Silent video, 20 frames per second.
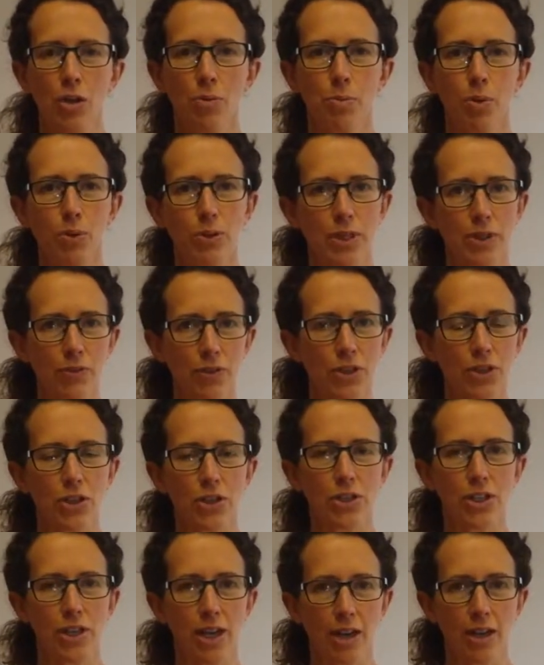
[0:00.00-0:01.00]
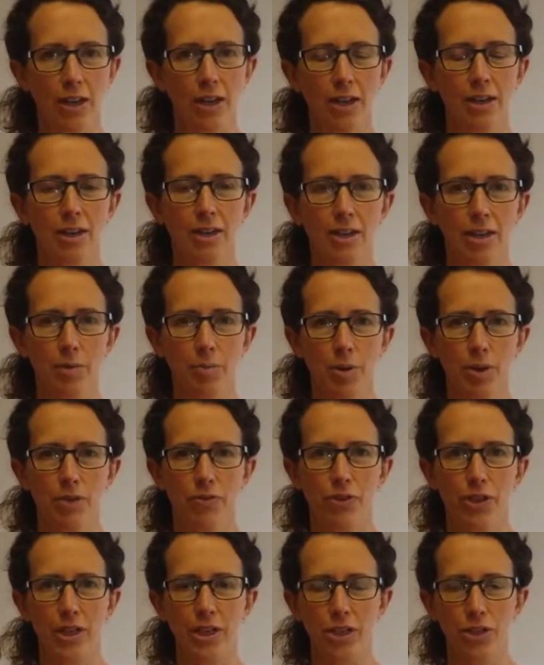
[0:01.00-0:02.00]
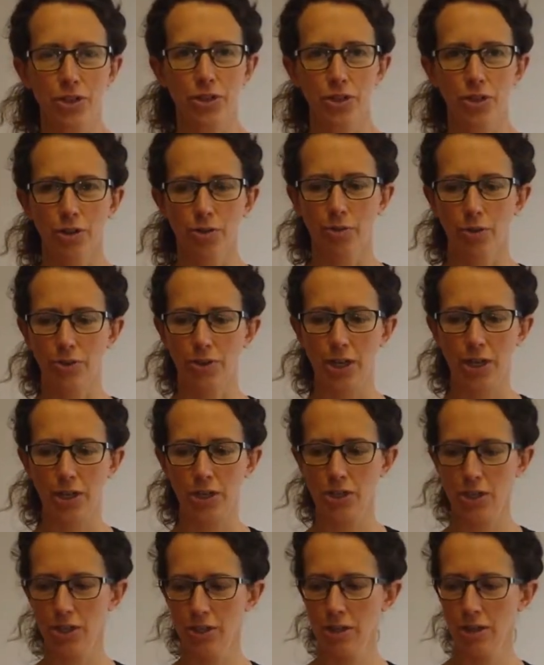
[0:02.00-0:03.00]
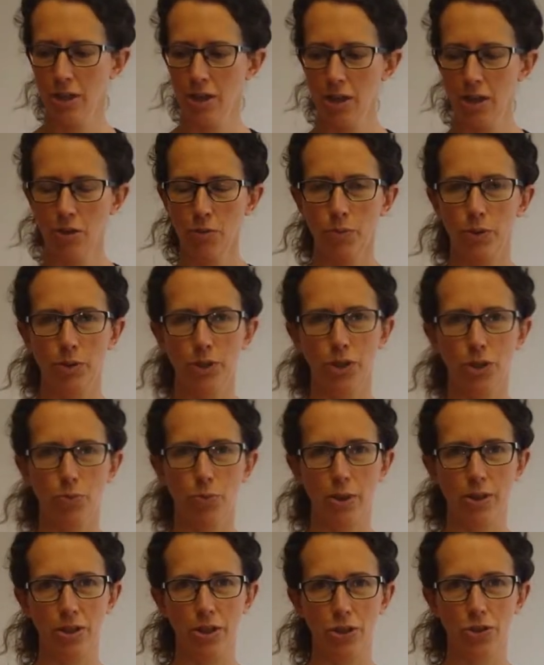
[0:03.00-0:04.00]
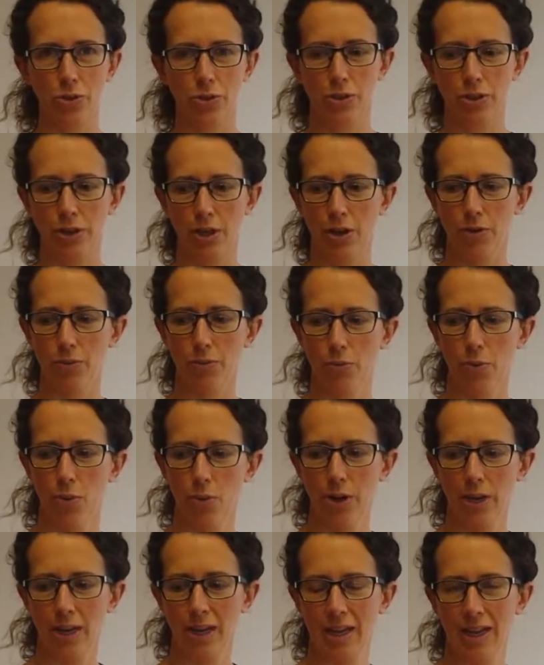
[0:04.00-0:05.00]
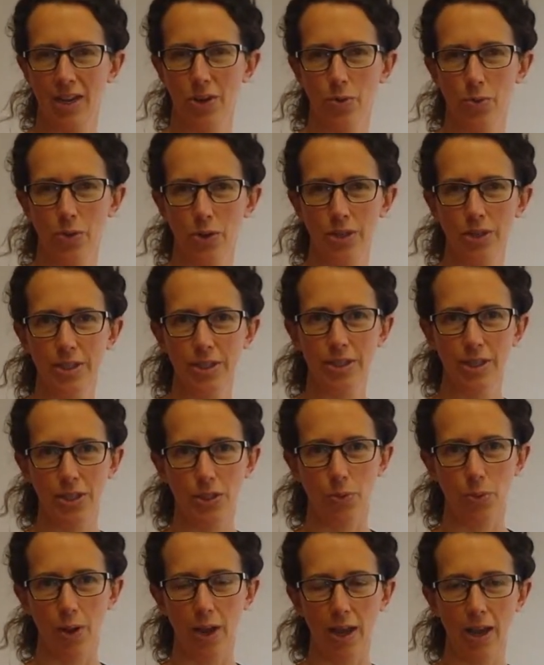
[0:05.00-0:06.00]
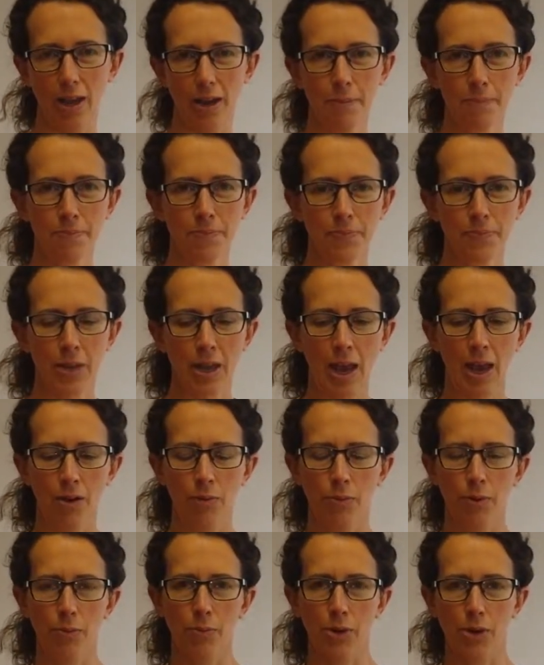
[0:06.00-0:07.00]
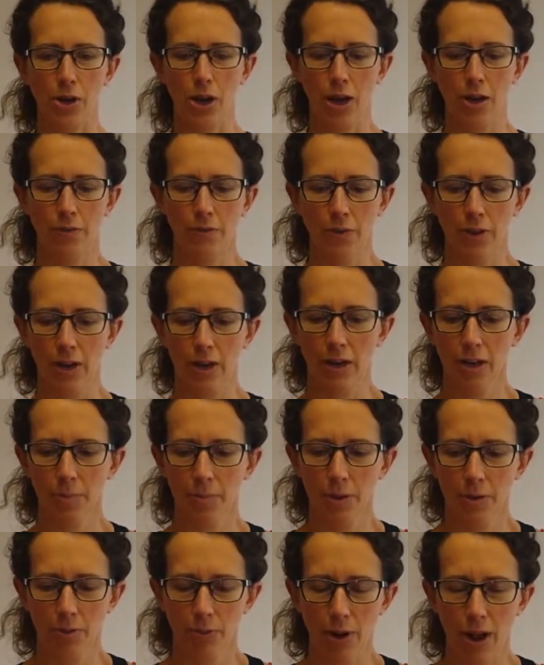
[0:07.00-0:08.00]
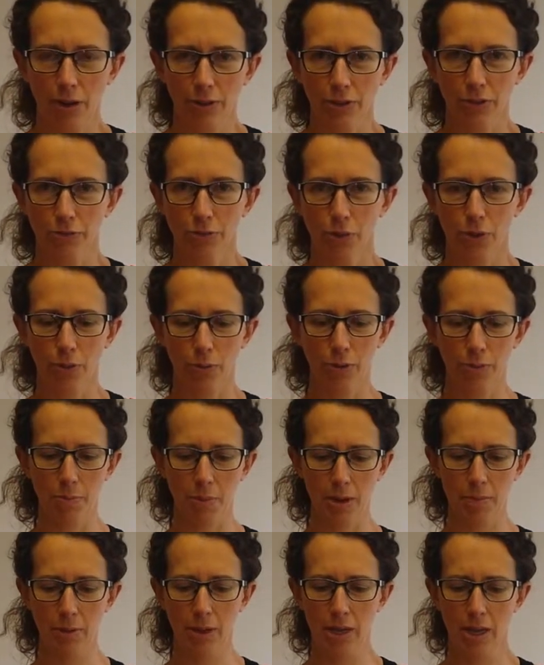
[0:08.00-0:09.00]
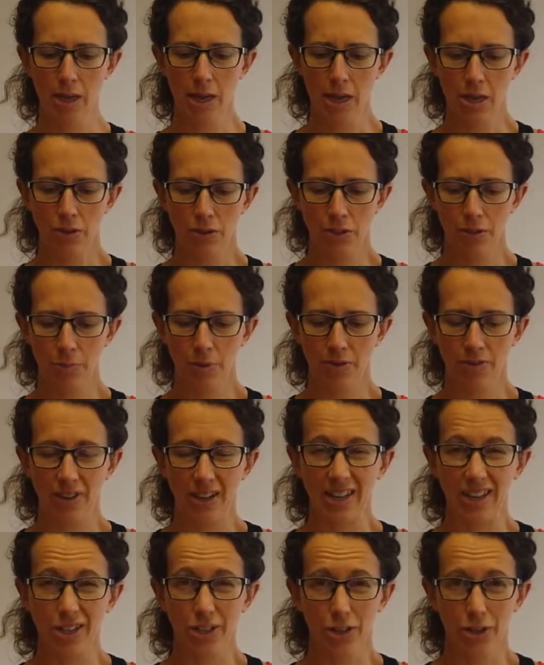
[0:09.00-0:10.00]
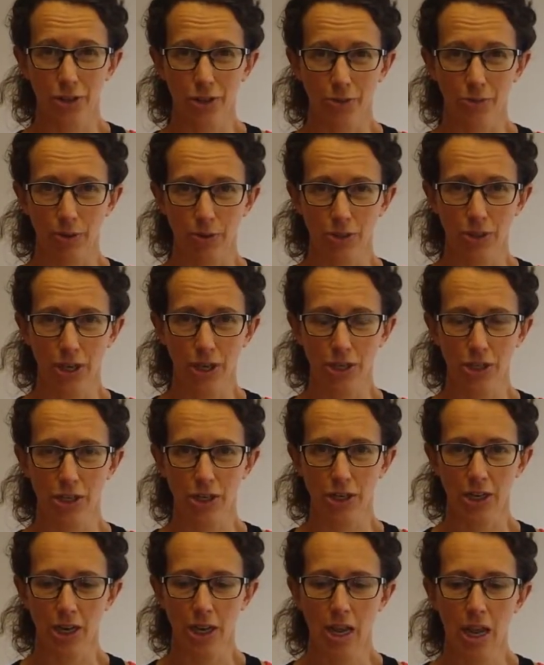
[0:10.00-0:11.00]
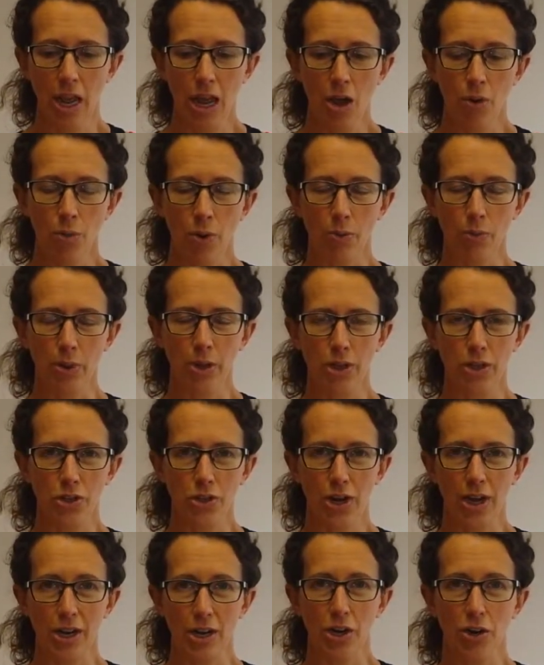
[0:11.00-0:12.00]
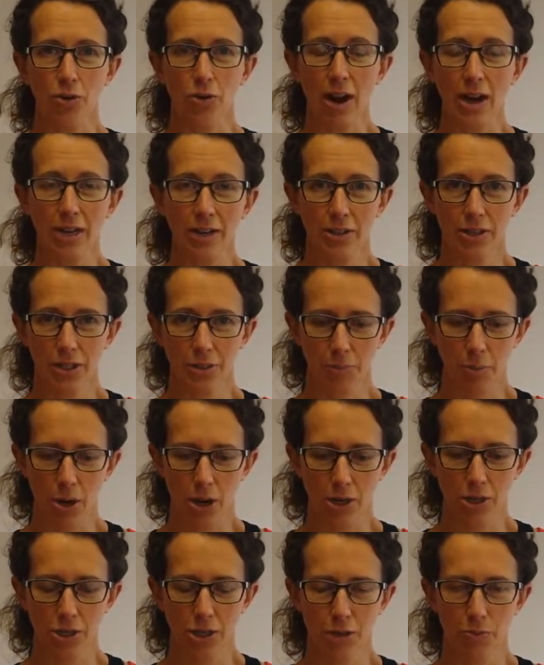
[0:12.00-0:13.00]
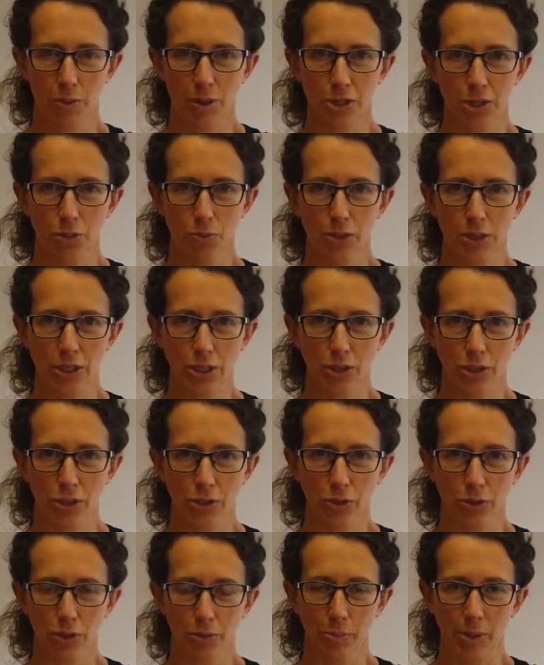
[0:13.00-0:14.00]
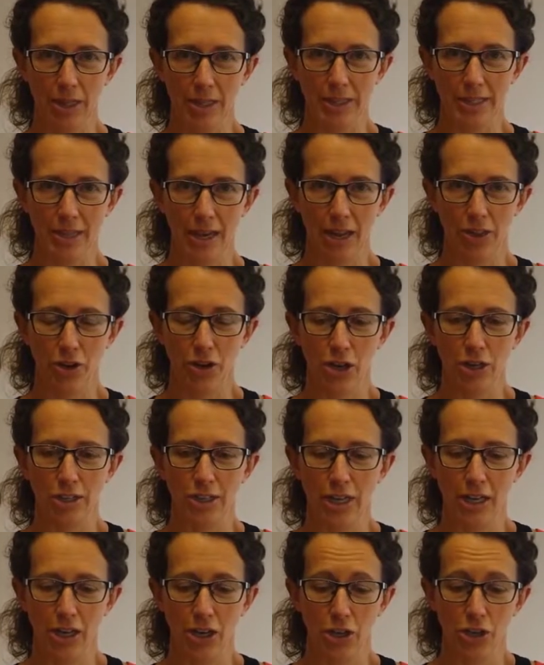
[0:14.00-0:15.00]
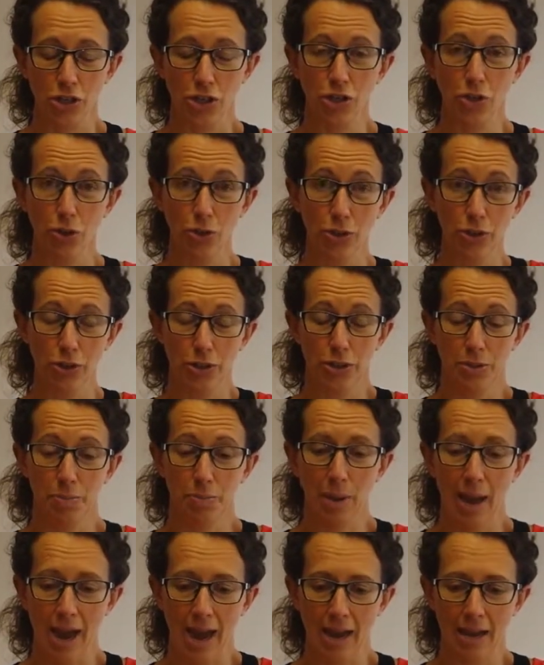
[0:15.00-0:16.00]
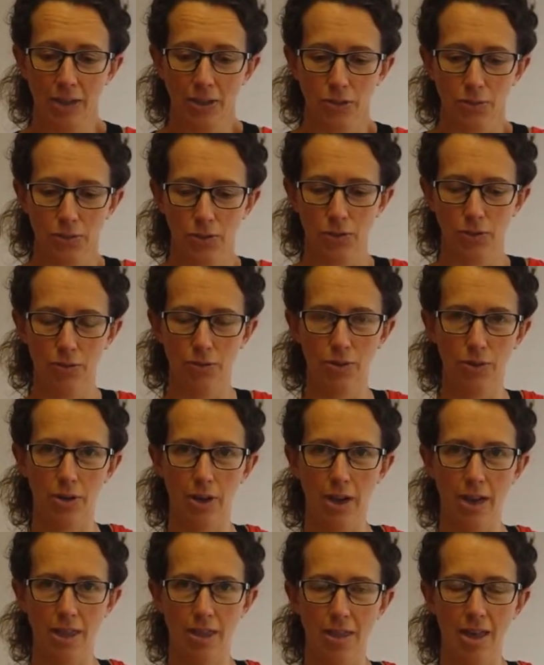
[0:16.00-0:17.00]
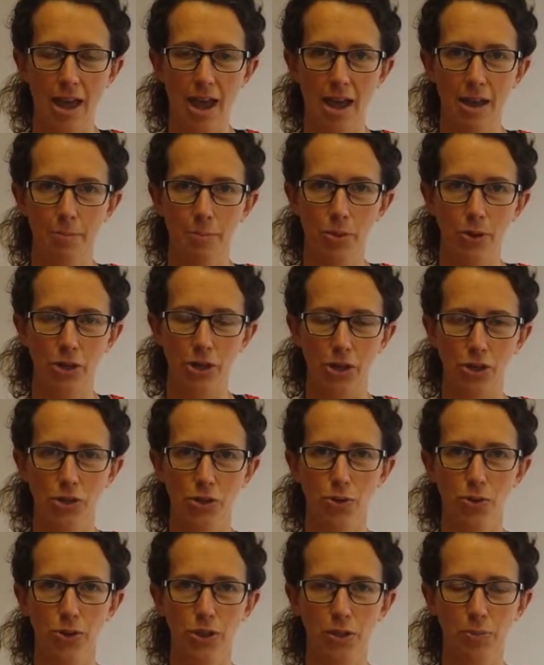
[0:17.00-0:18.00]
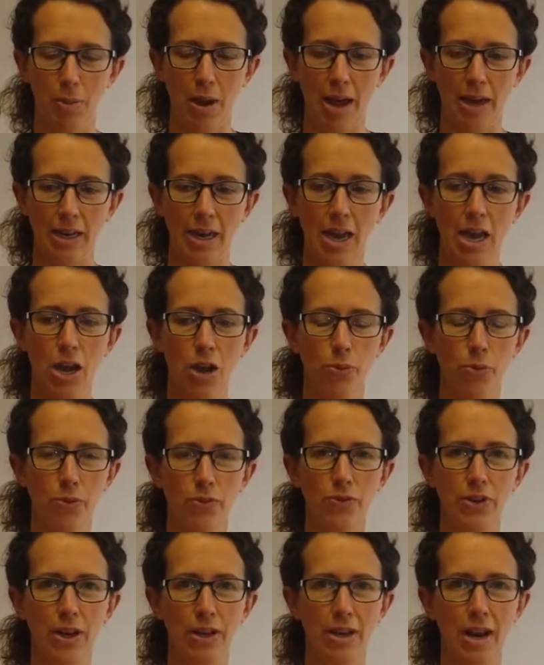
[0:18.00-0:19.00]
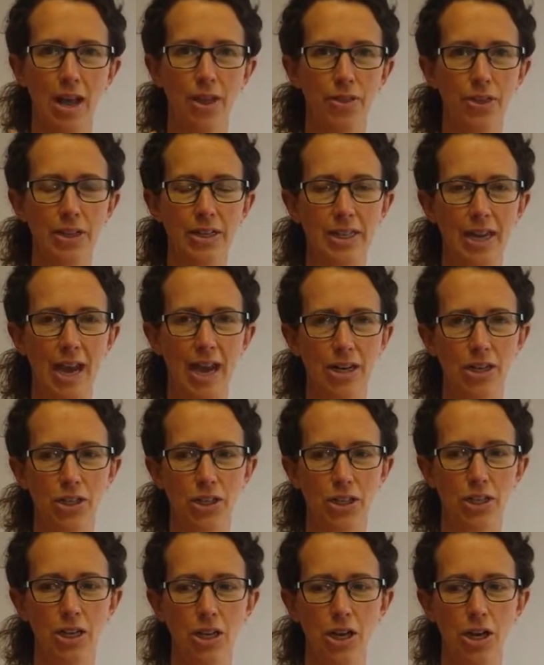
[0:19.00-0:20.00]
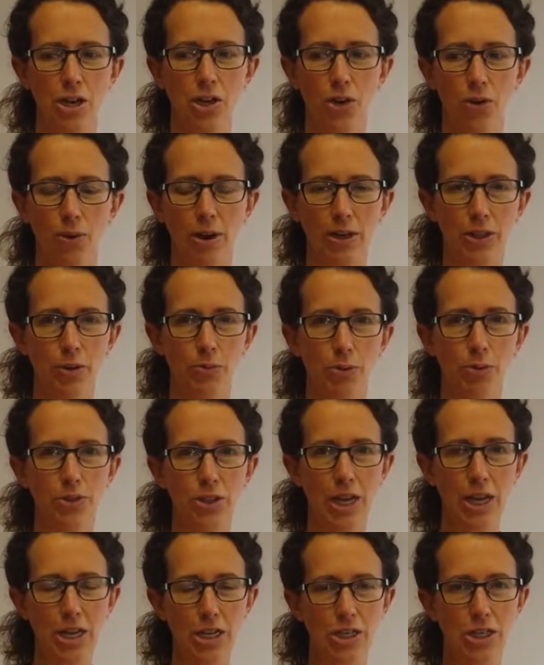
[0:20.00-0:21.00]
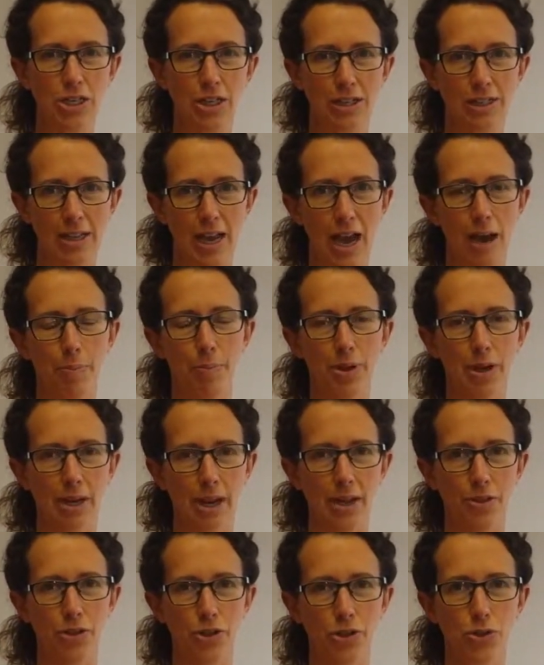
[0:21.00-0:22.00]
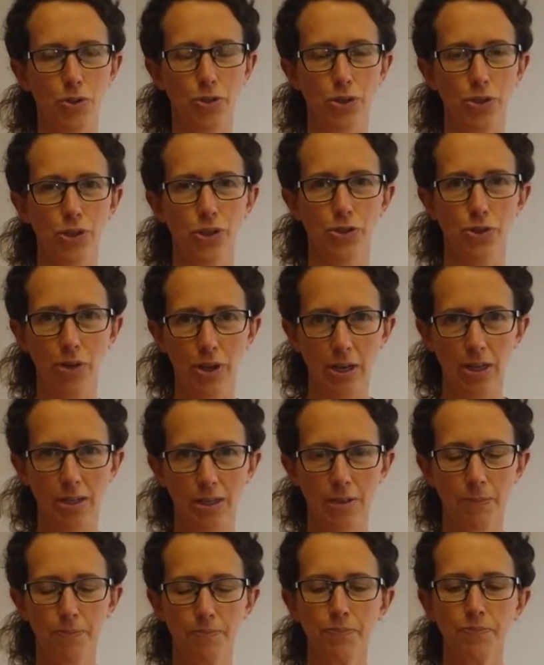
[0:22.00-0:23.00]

Most of us are stuck in a little bit of internal rotation, which is when the shoulder's kind of rolling inwards this way. And when we're kind of a little bit rounded forward maybe, there's a bit of internal rotation. When we try to correct this posture by squeezing our shoulder blades together and taking our shoulders back, so it's like that, pulling our shoulders back, we've done nothing to actually correct the rotation that's happening at the shoulder joint.